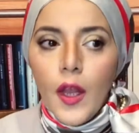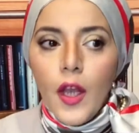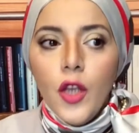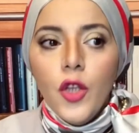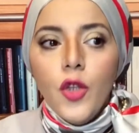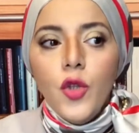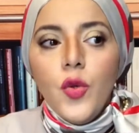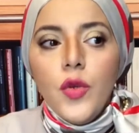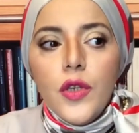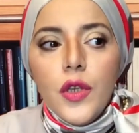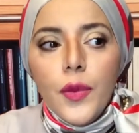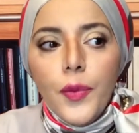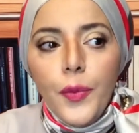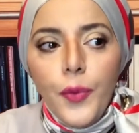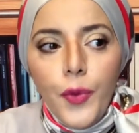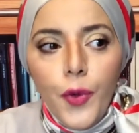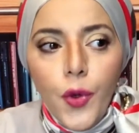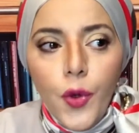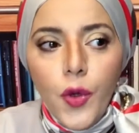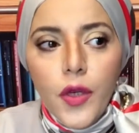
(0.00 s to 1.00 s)
to
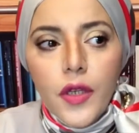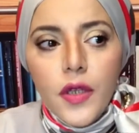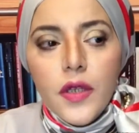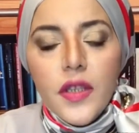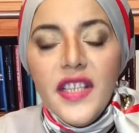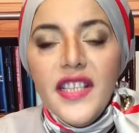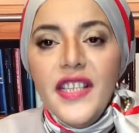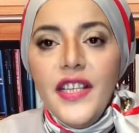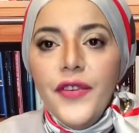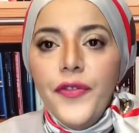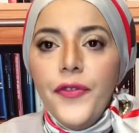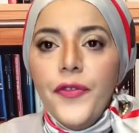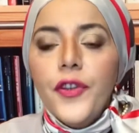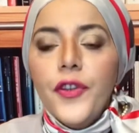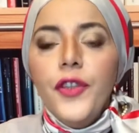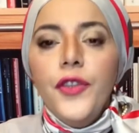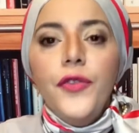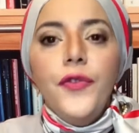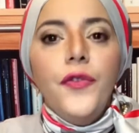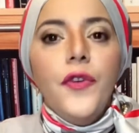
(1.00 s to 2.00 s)
support
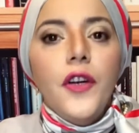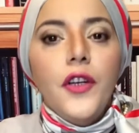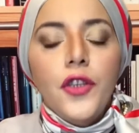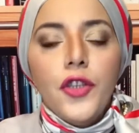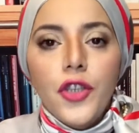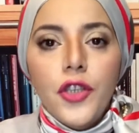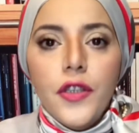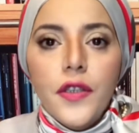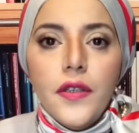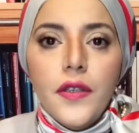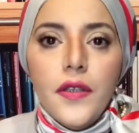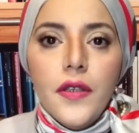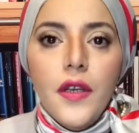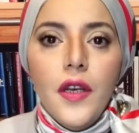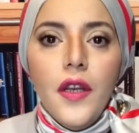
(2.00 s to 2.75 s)
different functions